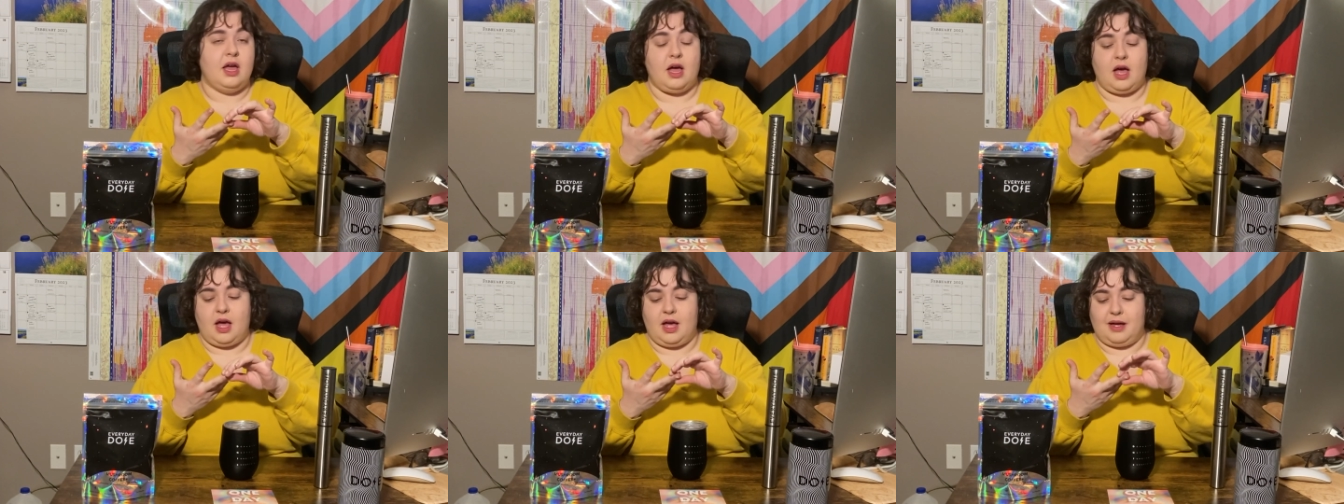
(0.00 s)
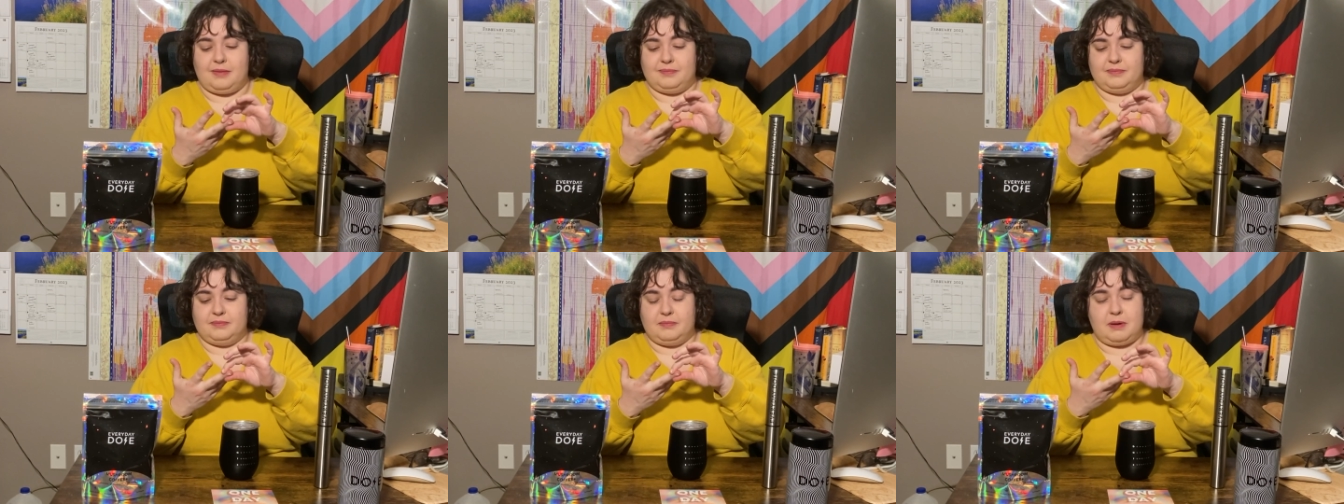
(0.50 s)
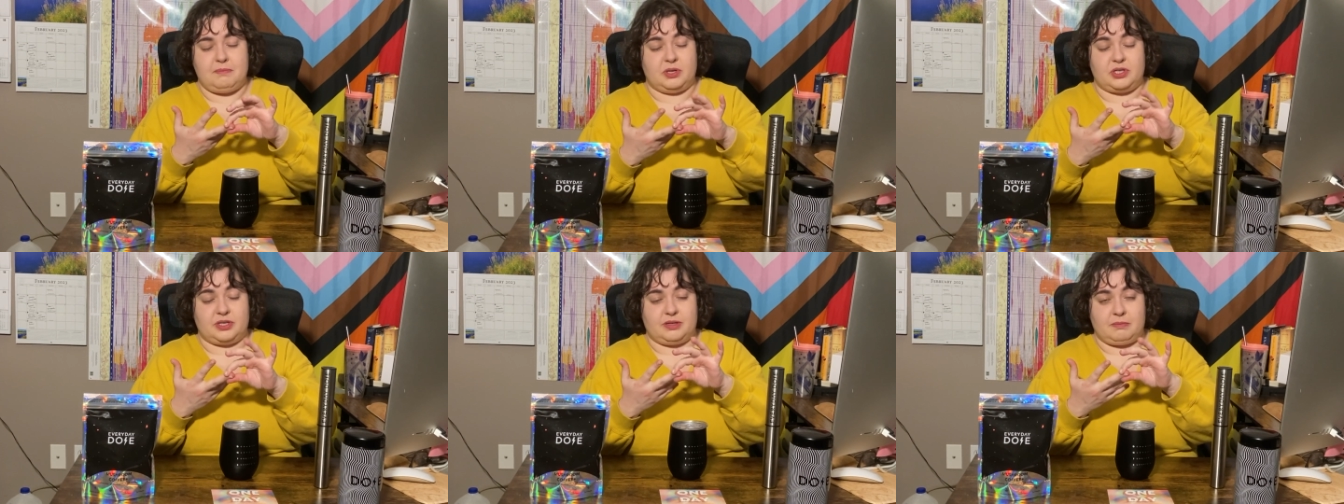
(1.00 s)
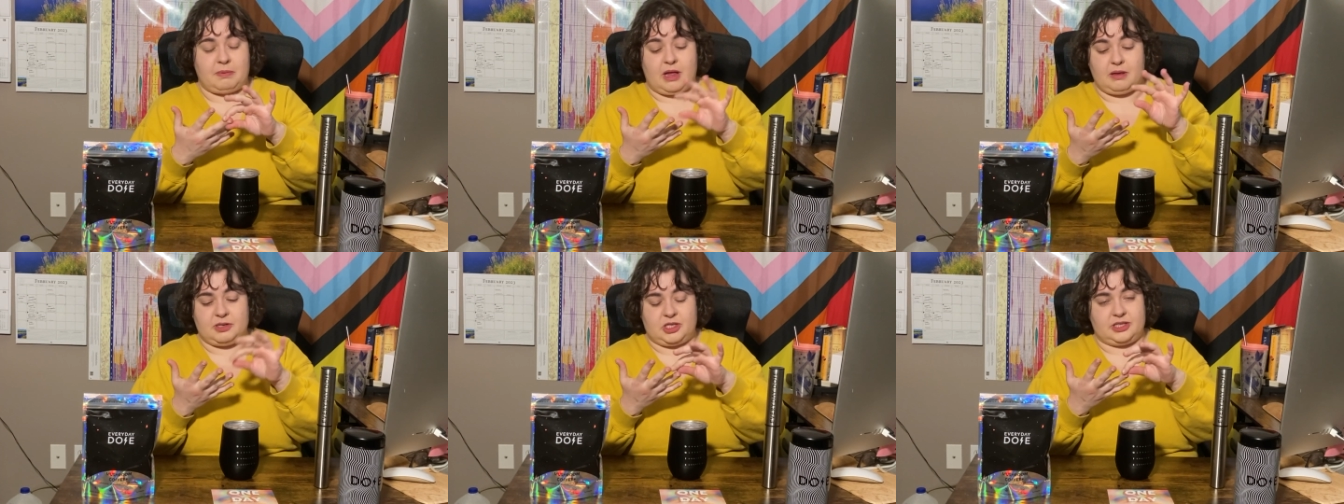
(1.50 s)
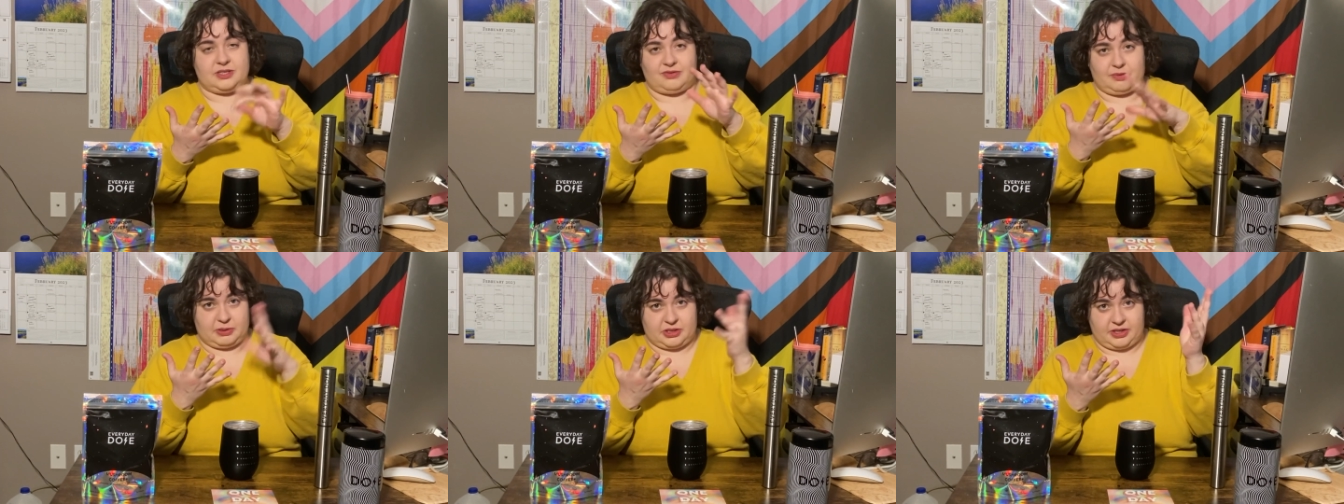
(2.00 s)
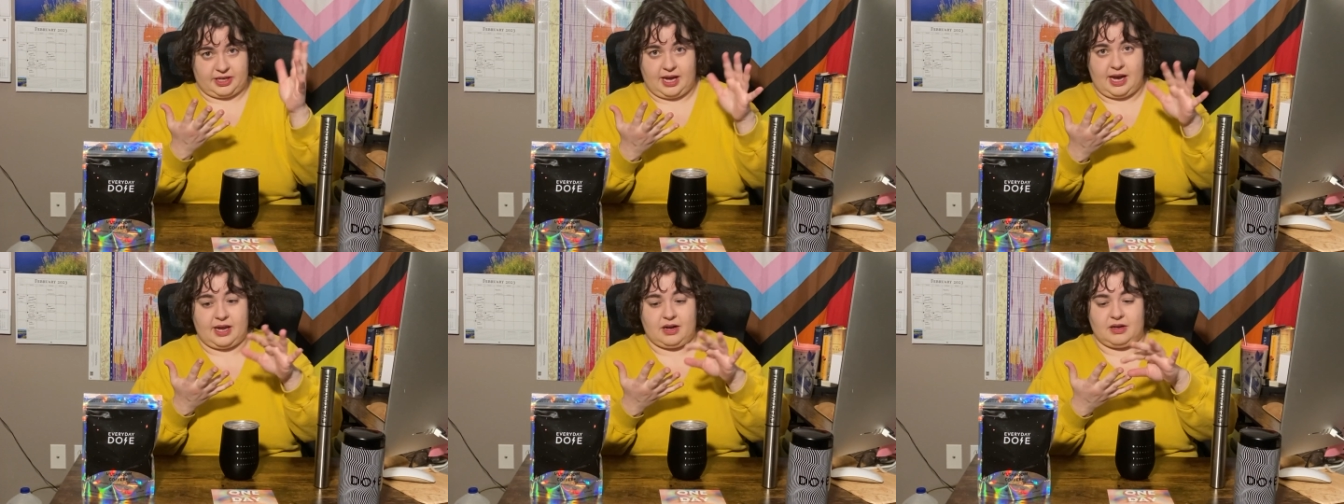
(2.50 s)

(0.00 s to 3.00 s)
um, butcher, apologies trees for butchering any and all